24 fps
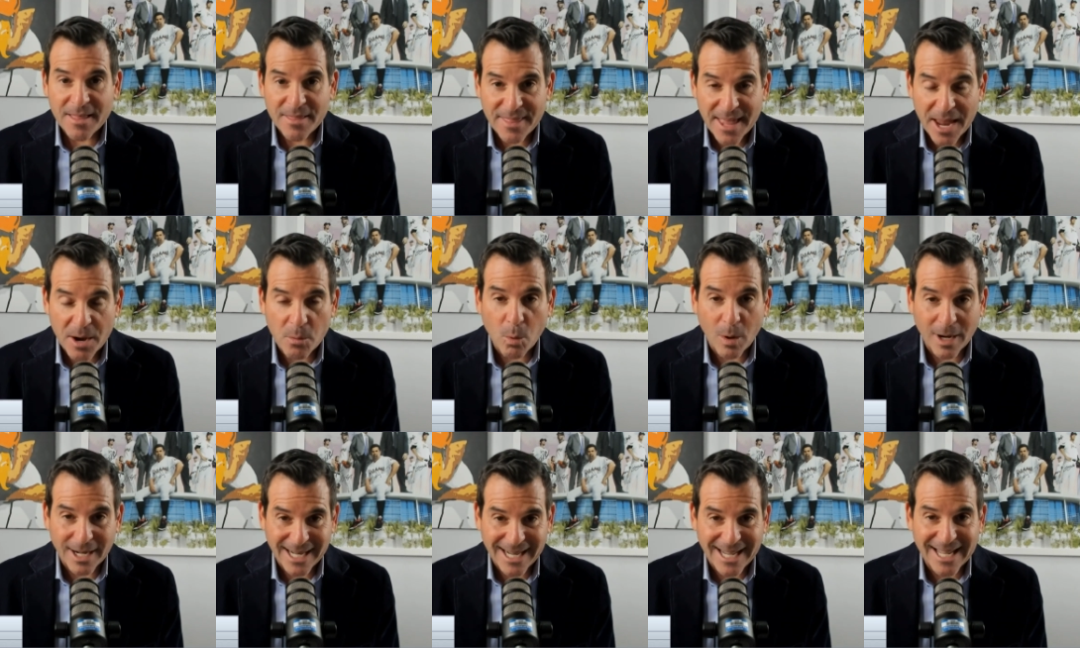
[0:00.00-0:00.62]
They
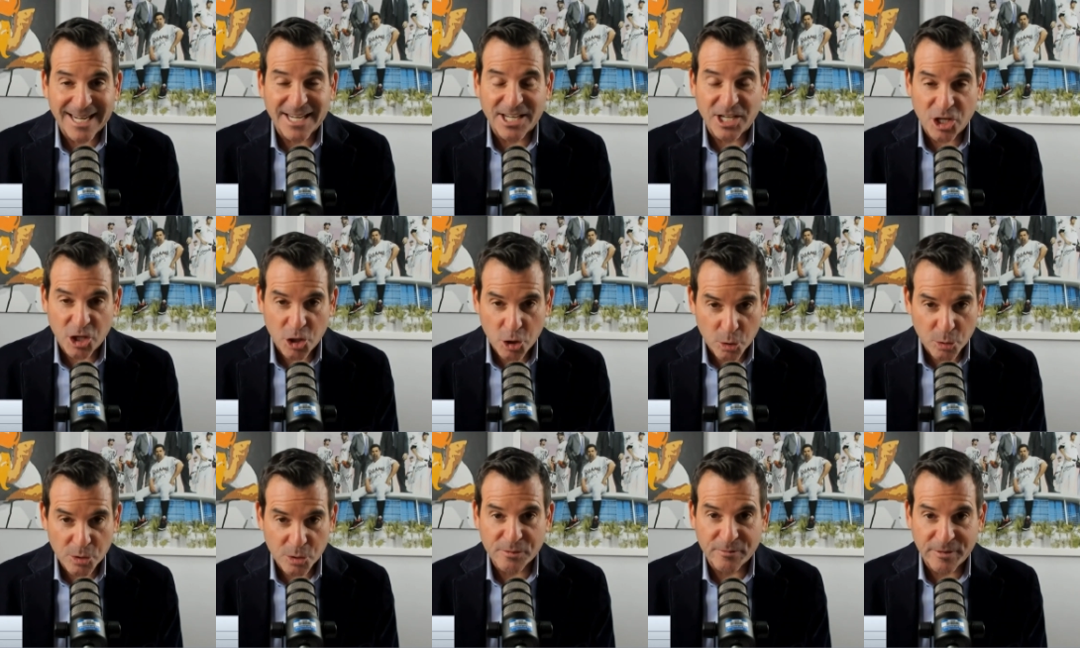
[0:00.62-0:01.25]
want to get a
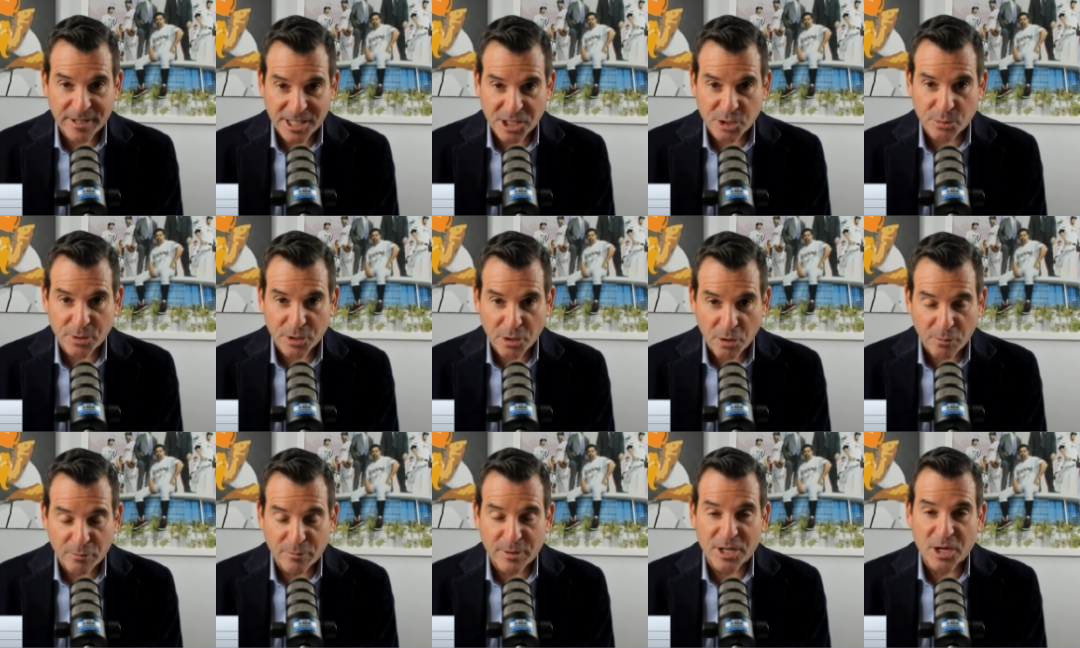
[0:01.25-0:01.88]
huge victory
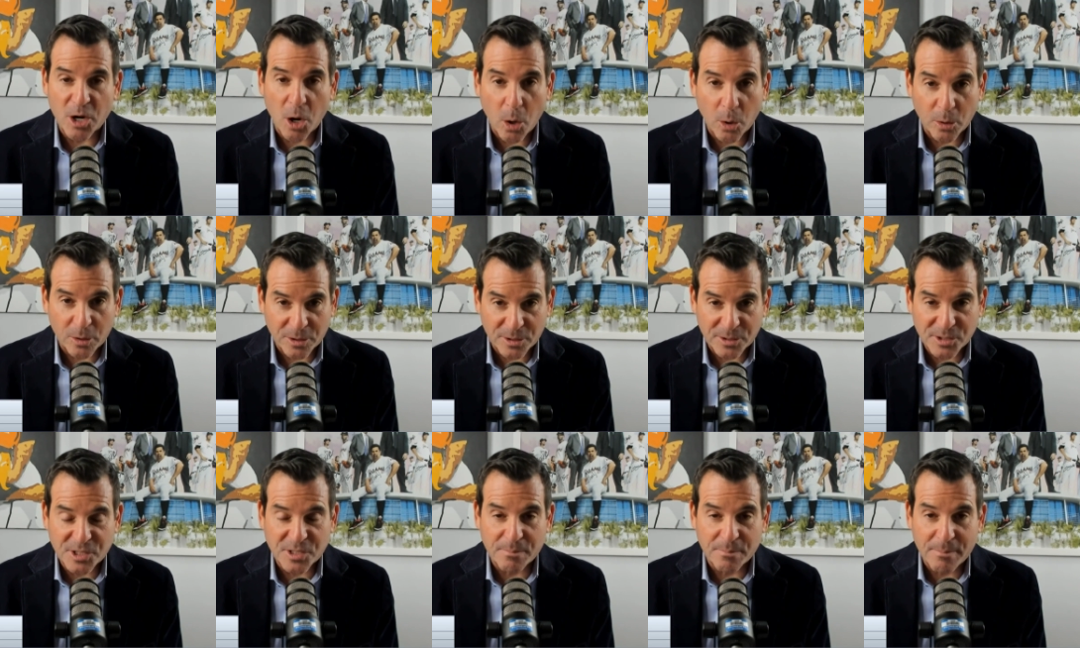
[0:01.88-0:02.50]
over the
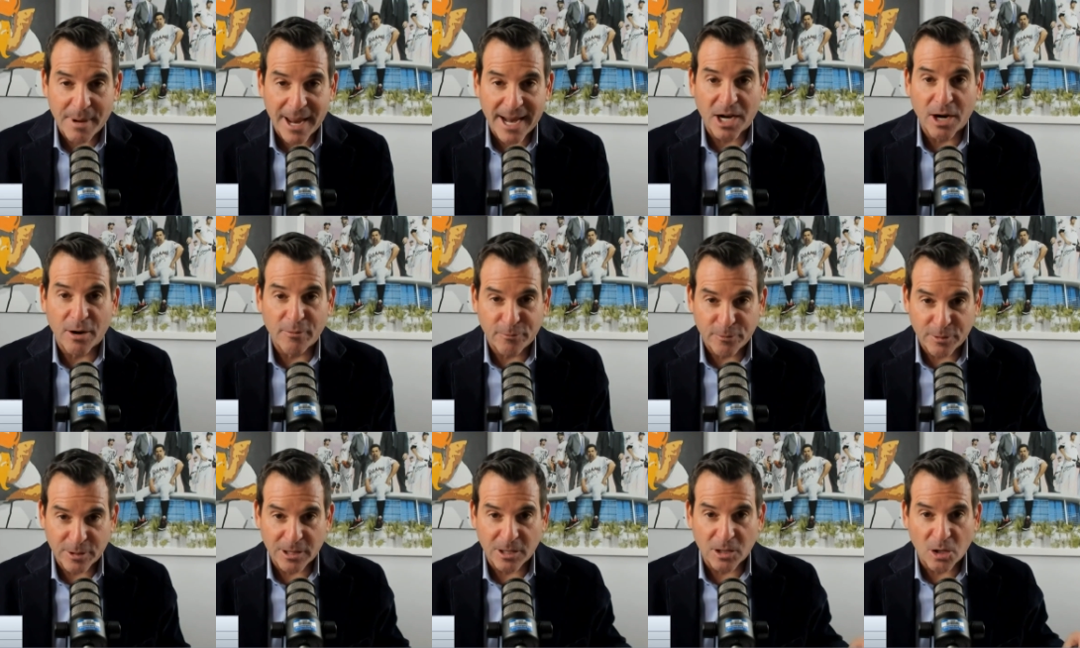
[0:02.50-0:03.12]
owners to make
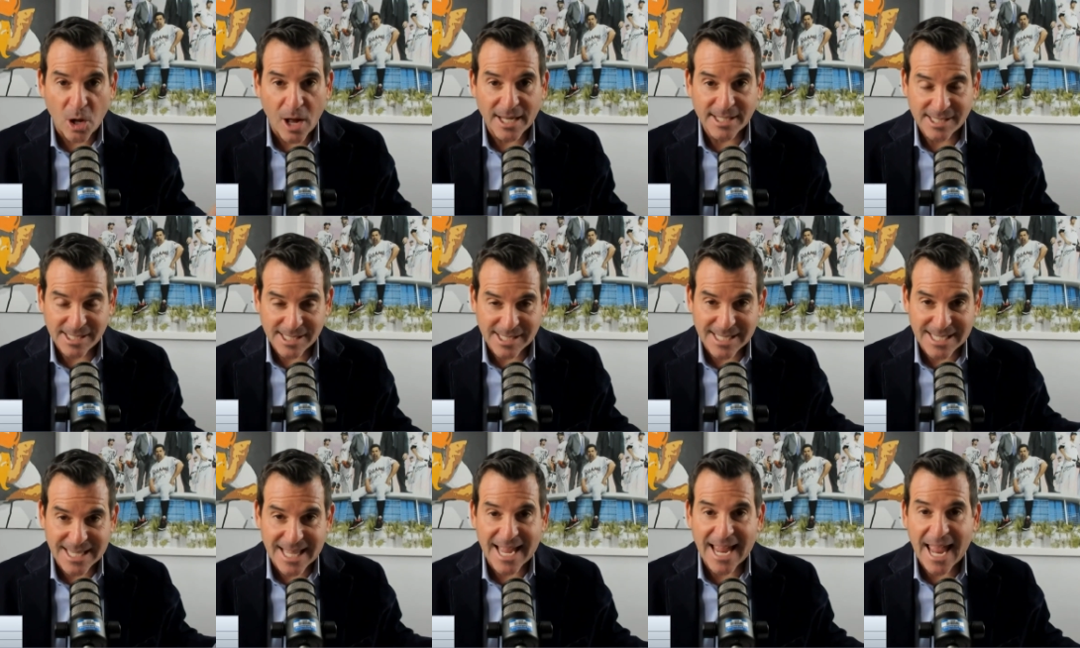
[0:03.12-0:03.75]
up for the
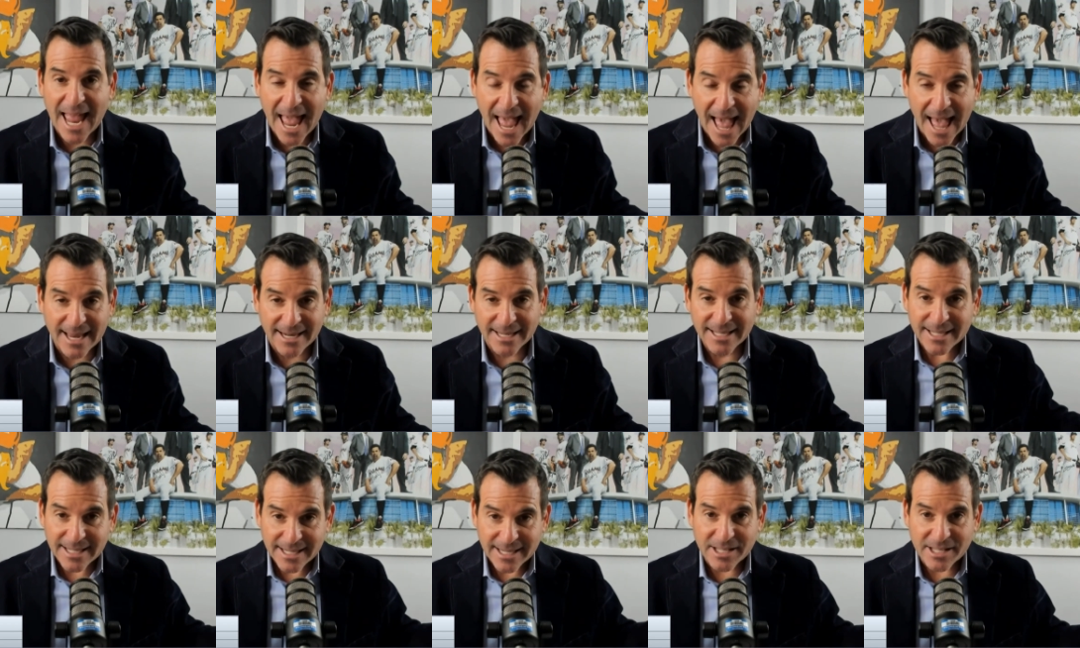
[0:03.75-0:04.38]
losses they
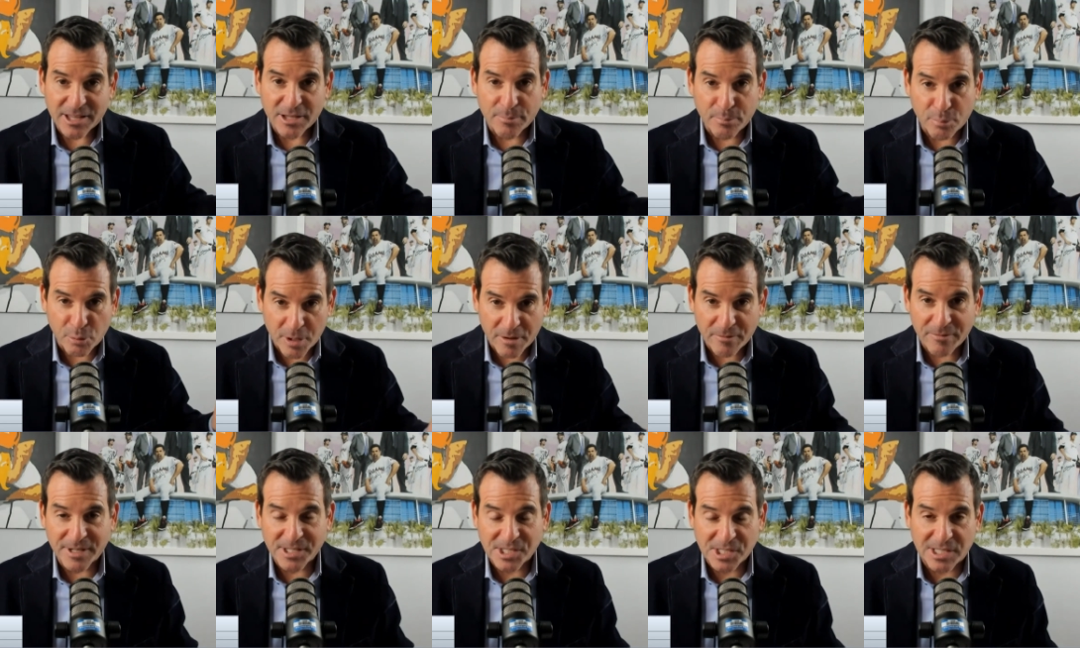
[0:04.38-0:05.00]
had in the
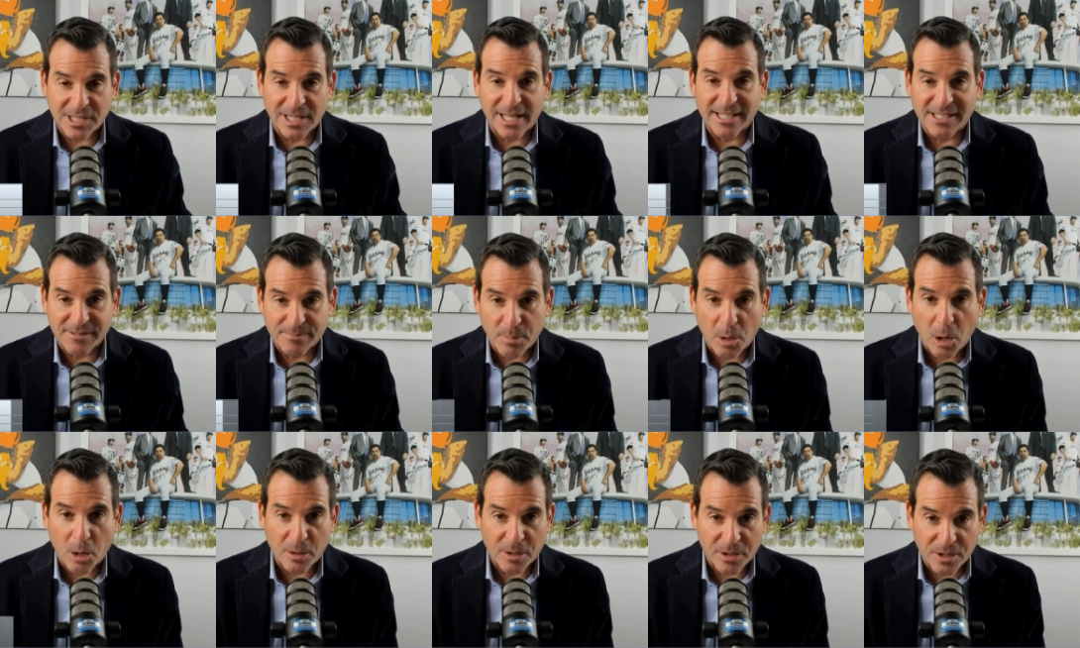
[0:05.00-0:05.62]
previous
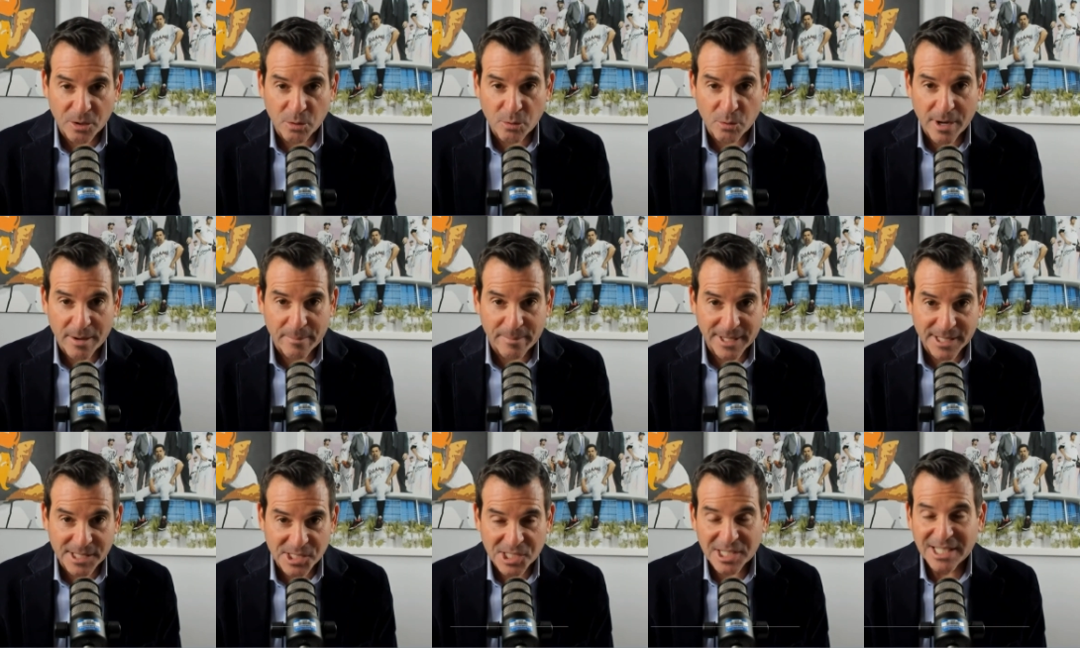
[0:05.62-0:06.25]
collective bargaining
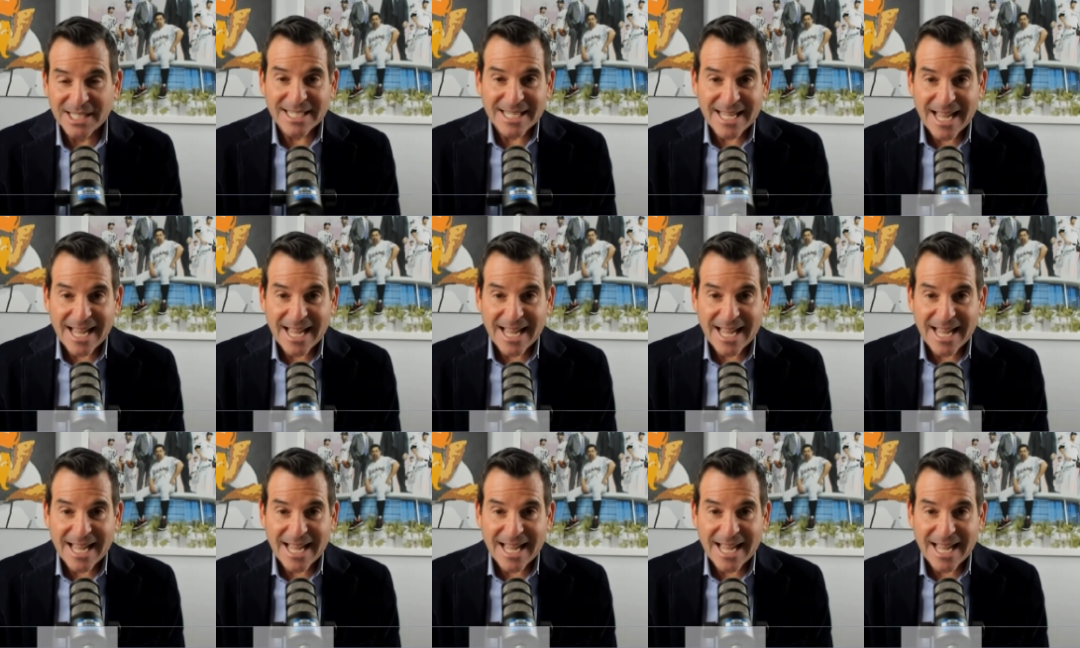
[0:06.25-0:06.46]
agreements.